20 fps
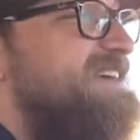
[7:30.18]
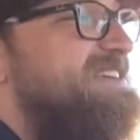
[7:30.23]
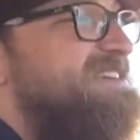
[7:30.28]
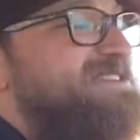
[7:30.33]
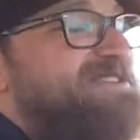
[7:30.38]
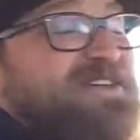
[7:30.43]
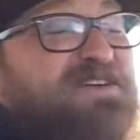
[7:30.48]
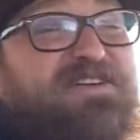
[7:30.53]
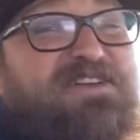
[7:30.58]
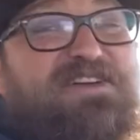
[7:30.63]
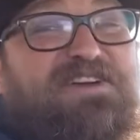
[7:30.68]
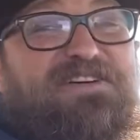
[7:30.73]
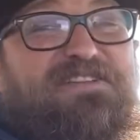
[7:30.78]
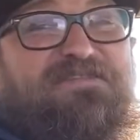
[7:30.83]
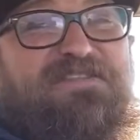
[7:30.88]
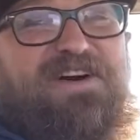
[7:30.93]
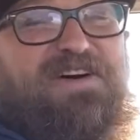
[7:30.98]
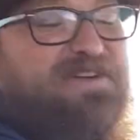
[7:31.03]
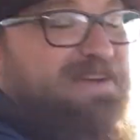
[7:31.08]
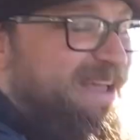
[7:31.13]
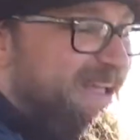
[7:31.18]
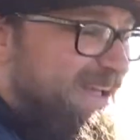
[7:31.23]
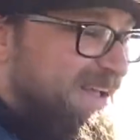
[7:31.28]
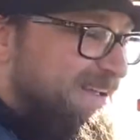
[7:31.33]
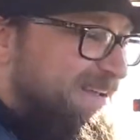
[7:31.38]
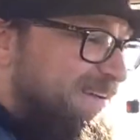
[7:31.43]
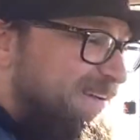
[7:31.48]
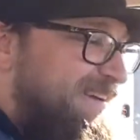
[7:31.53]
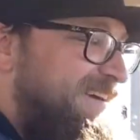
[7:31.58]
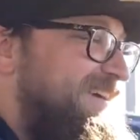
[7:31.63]
So you're voting
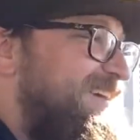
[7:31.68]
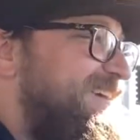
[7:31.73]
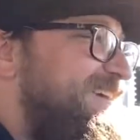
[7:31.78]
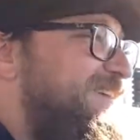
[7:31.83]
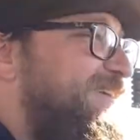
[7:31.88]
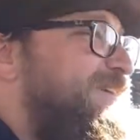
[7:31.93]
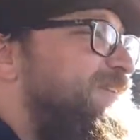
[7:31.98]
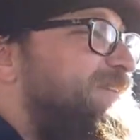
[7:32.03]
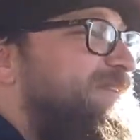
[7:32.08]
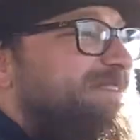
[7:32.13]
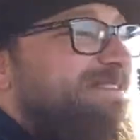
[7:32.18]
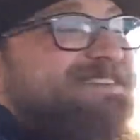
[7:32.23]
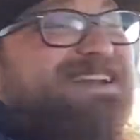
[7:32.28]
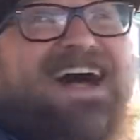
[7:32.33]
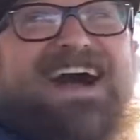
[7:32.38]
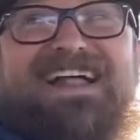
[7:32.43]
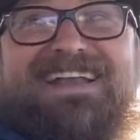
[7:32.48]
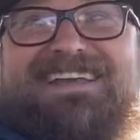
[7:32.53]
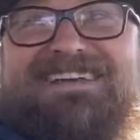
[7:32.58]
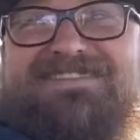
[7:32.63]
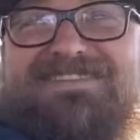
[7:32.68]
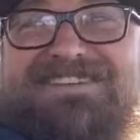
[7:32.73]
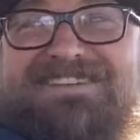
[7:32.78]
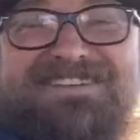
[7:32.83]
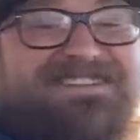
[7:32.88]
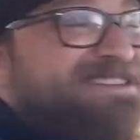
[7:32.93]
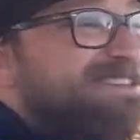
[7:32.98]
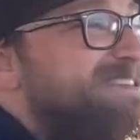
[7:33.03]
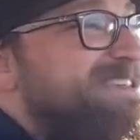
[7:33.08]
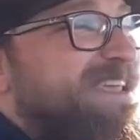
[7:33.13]
not even
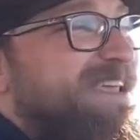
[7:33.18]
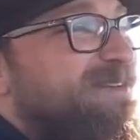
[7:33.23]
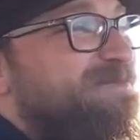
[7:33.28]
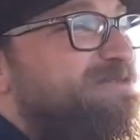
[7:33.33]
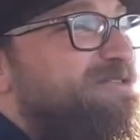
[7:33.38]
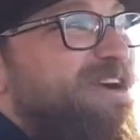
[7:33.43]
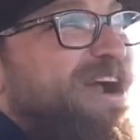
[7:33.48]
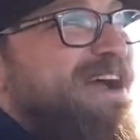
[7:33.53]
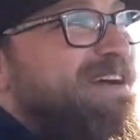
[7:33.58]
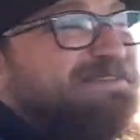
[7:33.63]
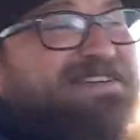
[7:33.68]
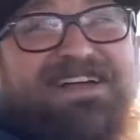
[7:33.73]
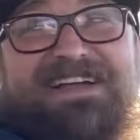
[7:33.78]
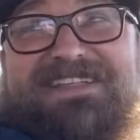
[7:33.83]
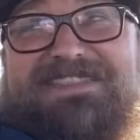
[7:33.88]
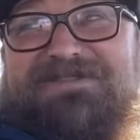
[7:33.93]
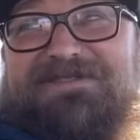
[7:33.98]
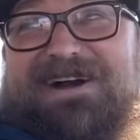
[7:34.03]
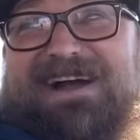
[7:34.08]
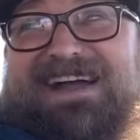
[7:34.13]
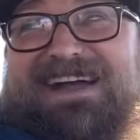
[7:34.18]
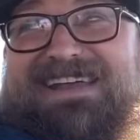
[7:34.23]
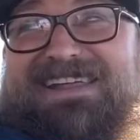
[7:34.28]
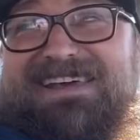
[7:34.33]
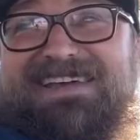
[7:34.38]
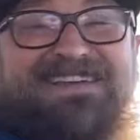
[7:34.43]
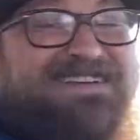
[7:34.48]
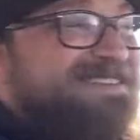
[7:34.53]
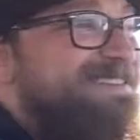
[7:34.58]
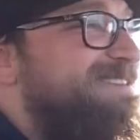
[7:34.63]
just keep driving it the way it
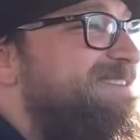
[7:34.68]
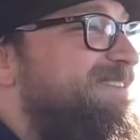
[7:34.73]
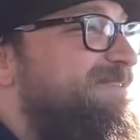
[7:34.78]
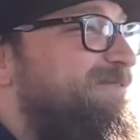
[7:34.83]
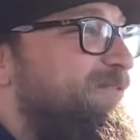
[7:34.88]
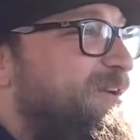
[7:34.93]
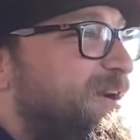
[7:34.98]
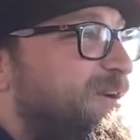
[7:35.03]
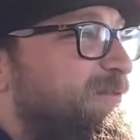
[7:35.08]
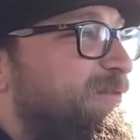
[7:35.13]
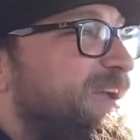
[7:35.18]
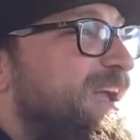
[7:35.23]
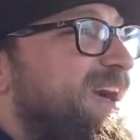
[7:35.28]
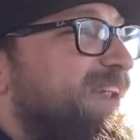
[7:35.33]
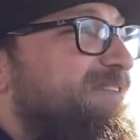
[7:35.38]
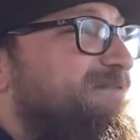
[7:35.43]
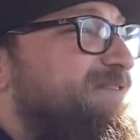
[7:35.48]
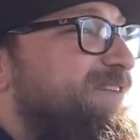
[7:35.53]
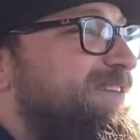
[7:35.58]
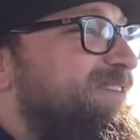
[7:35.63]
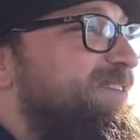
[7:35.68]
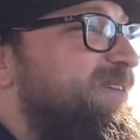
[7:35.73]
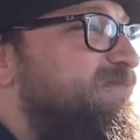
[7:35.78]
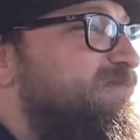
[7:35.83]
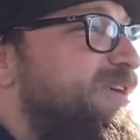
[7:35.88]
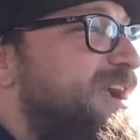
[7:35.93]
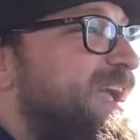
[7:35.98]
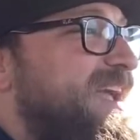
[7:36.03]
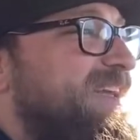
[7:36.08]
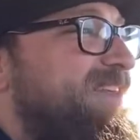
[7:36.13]
is. Well, we got to fix the
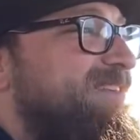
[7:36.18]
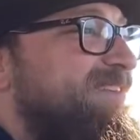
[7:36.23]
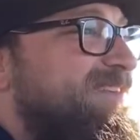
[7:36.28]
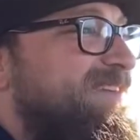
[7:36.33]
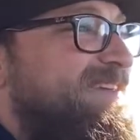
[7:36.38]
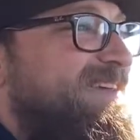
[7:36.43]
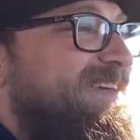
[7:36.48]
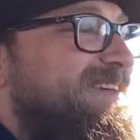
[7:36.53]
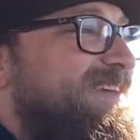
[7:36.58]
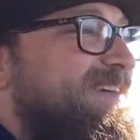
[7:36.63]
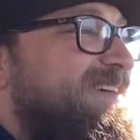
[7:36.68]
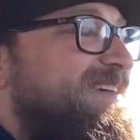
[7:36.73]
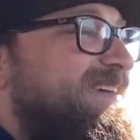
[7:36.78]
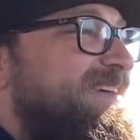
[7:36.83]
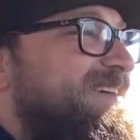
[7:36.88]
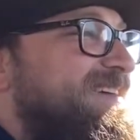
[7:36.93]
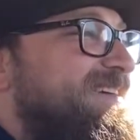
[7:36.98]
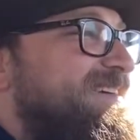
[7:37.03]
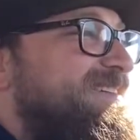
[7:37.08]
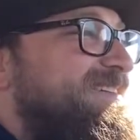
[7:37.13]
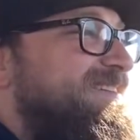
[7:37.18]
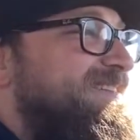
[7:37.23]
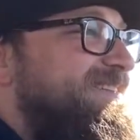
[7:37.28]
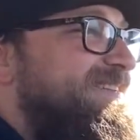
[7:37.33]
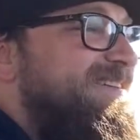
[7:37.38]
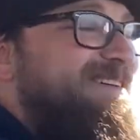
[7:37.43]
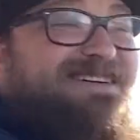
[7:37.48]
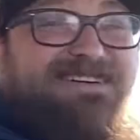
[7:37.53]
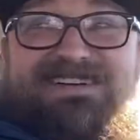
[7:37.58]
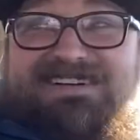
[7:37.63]
brakes. Yeah.
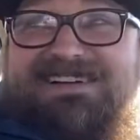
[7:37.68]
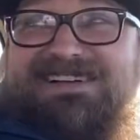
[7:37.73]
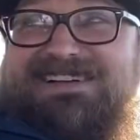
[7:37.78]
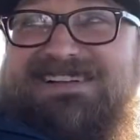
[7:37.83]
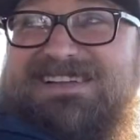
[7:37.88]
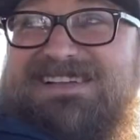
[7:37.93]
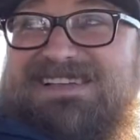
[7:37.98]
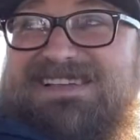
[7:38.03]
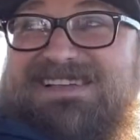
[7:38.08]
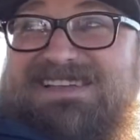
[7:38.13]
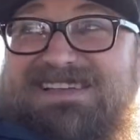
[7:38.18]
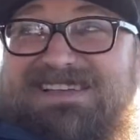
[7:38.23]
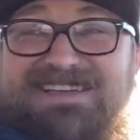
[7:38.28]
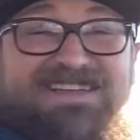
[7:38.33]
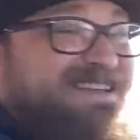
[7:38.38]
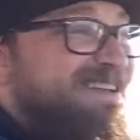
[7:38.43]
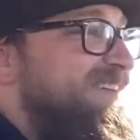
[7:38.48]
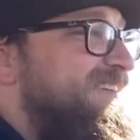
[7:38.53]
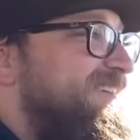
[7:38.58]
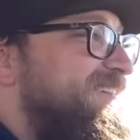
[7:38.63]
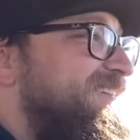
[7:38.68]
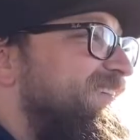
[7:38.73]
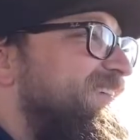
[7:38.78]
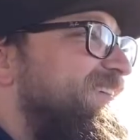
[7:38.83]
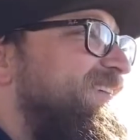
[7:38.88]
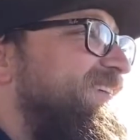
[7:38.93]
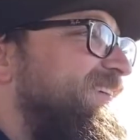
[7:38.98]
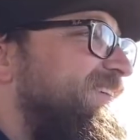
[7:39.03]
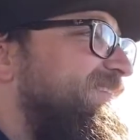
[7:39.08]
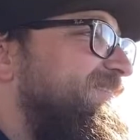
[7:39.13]
Got to figure out
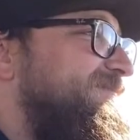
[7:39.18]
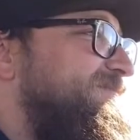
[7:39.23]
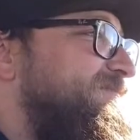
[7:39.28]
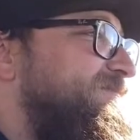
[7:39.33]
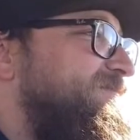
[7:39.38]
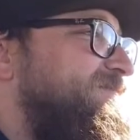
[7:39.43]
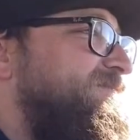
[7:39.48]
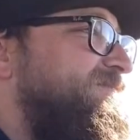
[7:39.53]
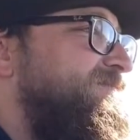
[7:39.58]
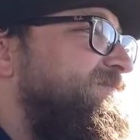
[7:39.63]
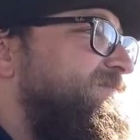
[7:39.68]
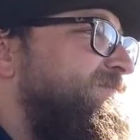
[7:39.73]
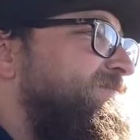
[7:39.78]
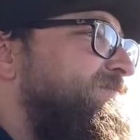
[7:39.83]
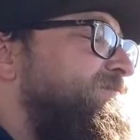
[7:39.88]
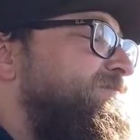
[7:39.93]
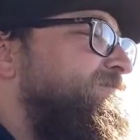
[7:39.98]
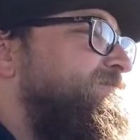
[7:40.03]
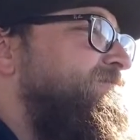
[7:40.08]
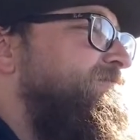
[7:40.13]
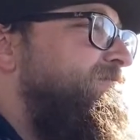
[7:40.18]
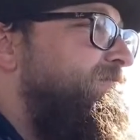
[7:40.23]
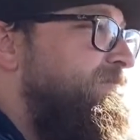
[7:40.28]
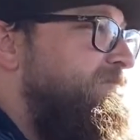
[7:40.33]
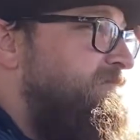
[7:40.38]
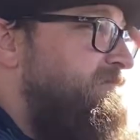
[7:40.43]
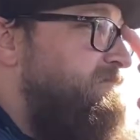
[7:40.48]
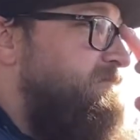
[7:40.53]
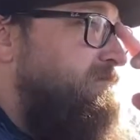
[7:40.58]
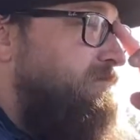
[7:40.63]
brakes for sure.
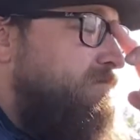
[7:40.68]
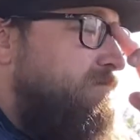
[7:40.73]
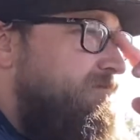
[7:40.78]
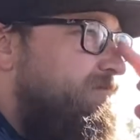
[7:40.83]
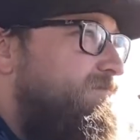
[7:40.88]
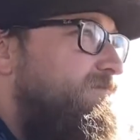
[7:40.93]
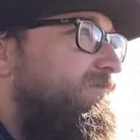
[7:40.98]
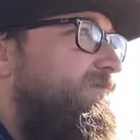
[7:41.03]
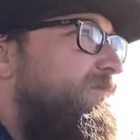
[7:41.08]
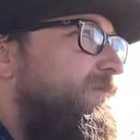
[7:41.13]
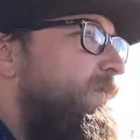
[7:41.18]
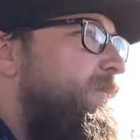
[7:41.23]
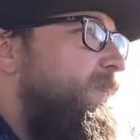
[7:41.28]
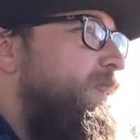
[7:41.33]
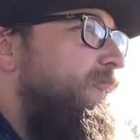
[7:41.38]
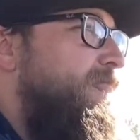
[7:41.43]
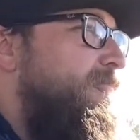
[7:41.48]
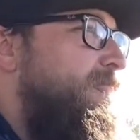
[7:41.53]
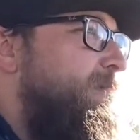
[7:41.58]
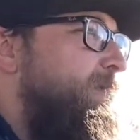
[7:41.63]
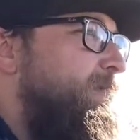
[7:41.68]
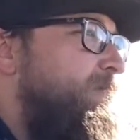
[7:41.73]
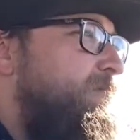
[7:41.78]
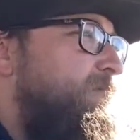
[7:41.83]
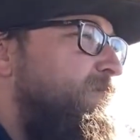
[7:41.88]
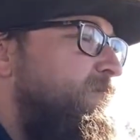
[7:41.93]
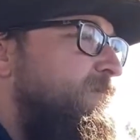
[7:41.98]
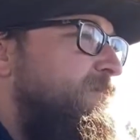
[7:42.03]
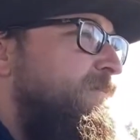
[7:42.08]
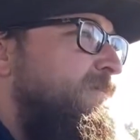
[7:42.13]
You can't drive with these
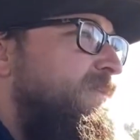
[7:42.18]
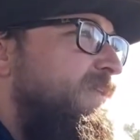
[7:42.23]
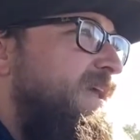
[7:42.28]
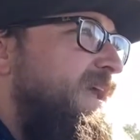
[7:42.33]
brakes.